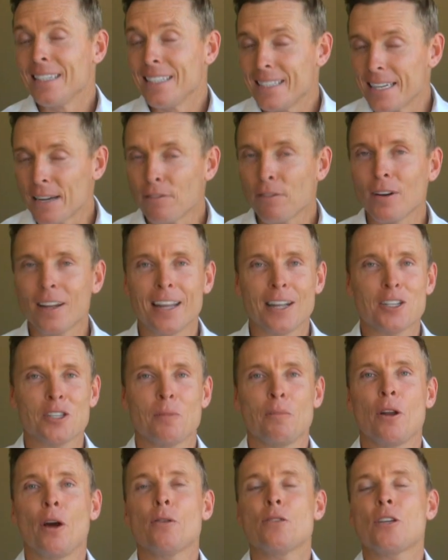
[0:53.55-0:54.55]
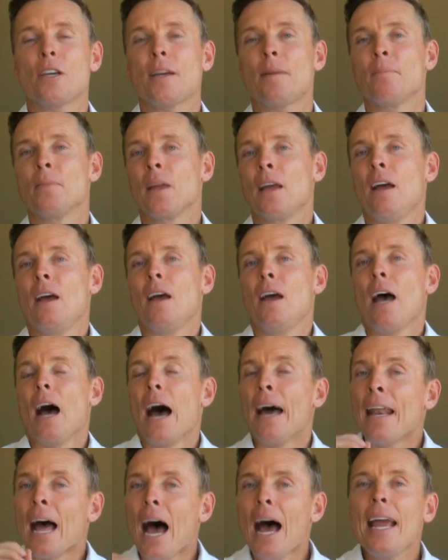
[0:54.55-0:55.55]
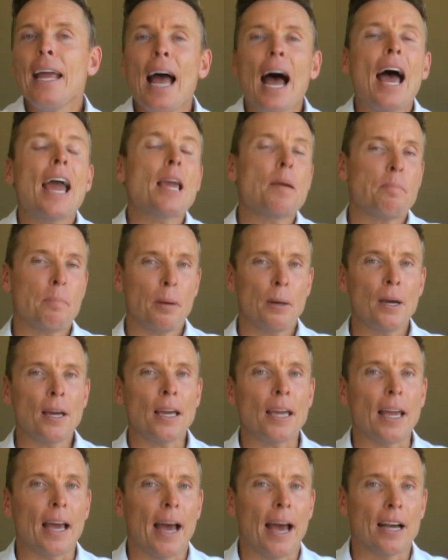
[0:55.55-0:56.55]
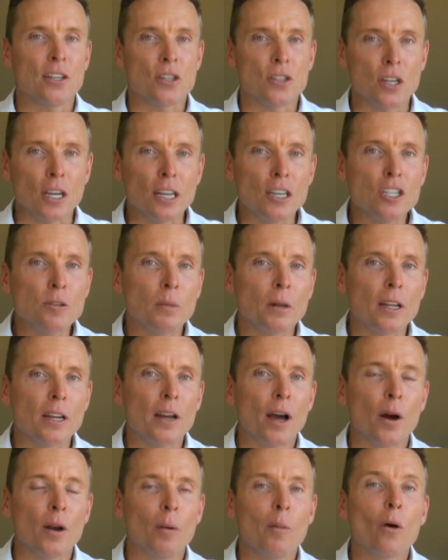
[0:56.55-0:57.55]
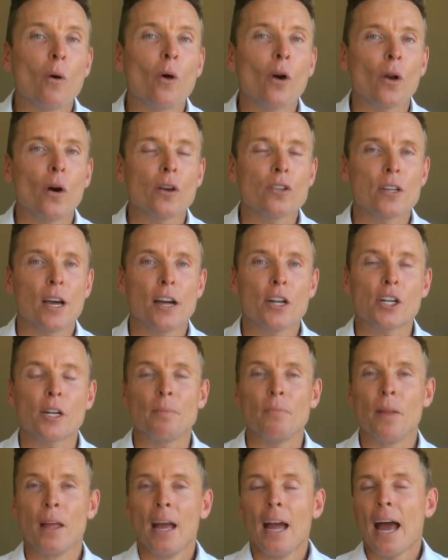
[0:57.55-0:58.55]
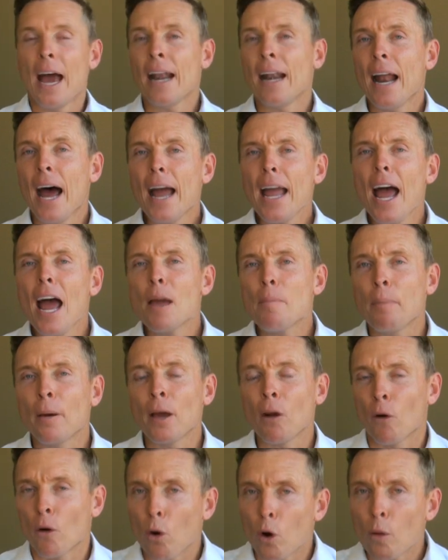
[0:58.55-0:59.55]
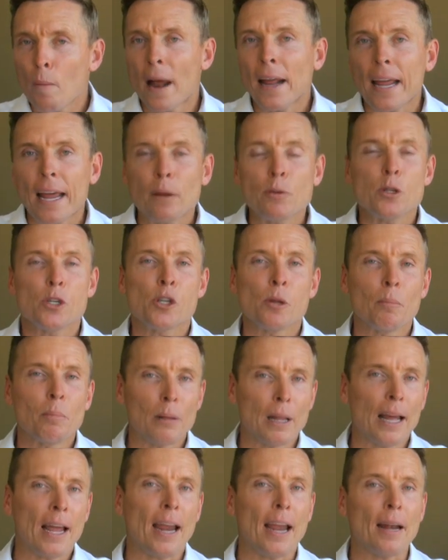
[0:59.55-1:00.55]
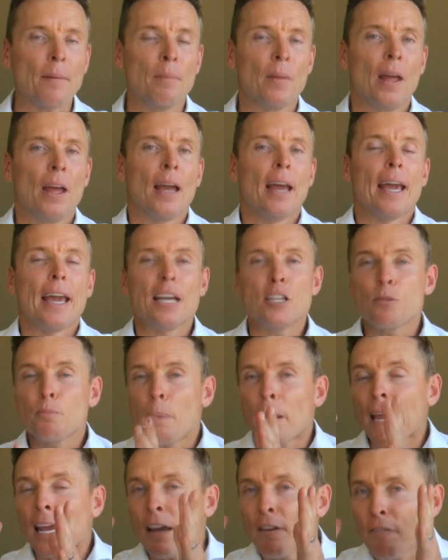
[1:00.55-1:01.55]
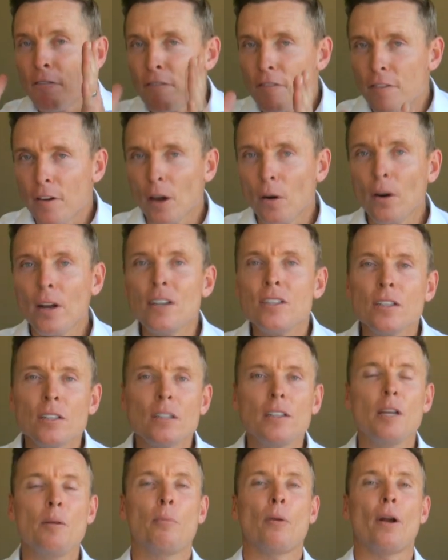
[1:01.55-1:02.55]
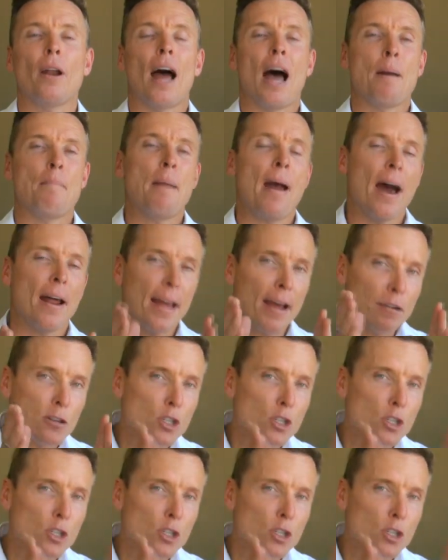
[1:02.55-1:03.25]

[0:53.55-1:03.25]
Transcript: Definitely get some notes here. An AAP, as it's intimately known in my organisation, and an AAP, or an automatic acquisition plan, is being very deliberate about our